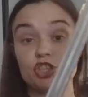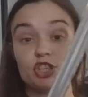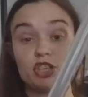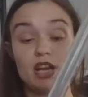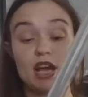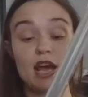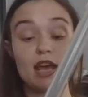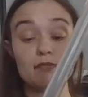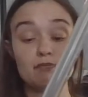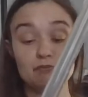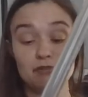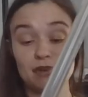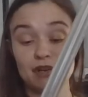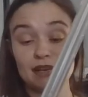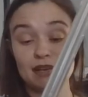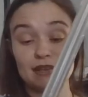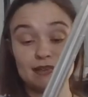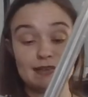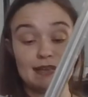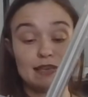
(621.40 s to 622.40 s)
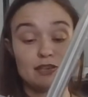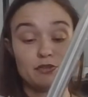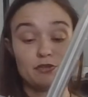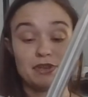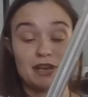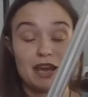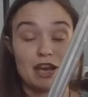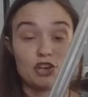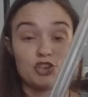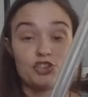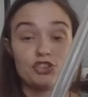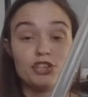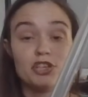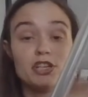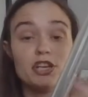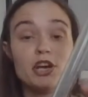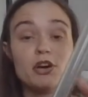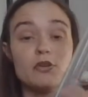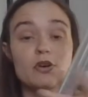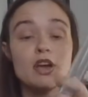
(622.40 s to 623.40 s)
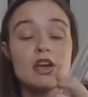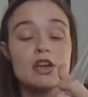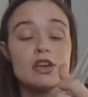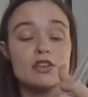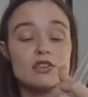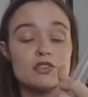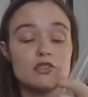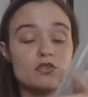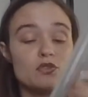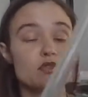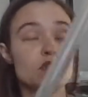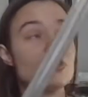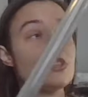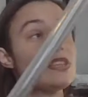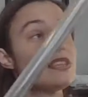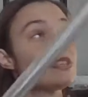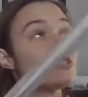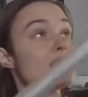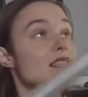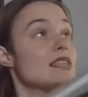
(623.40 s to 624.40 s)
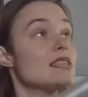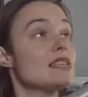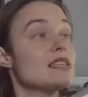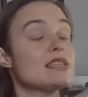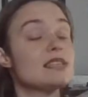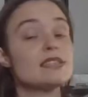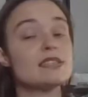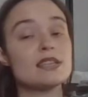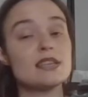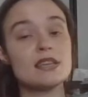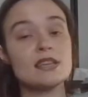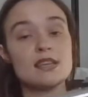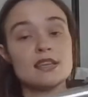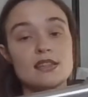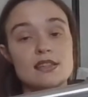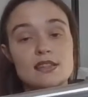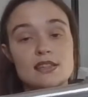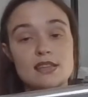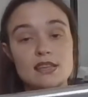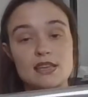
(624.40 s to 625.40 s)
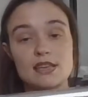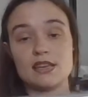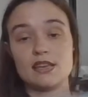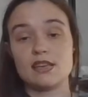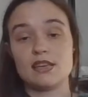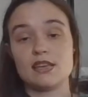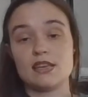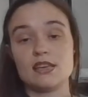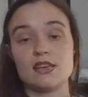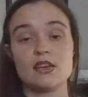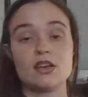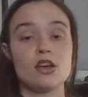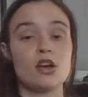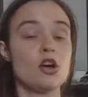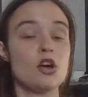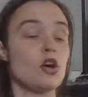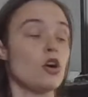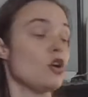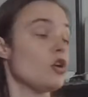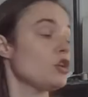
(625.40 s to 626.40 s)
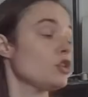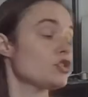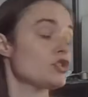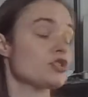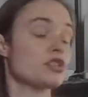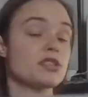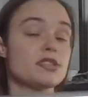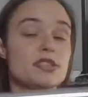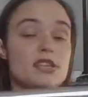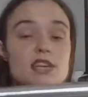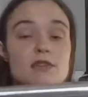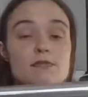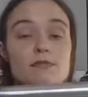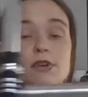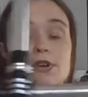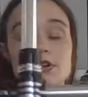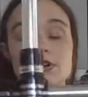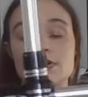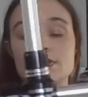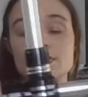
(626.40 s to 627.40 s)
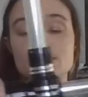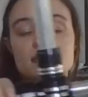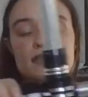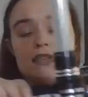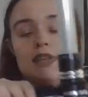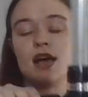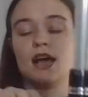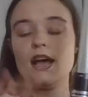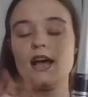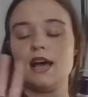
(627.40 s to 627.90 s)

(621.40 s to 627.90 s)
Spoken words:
or not, because I don't actually know. So this is the Ultrasabers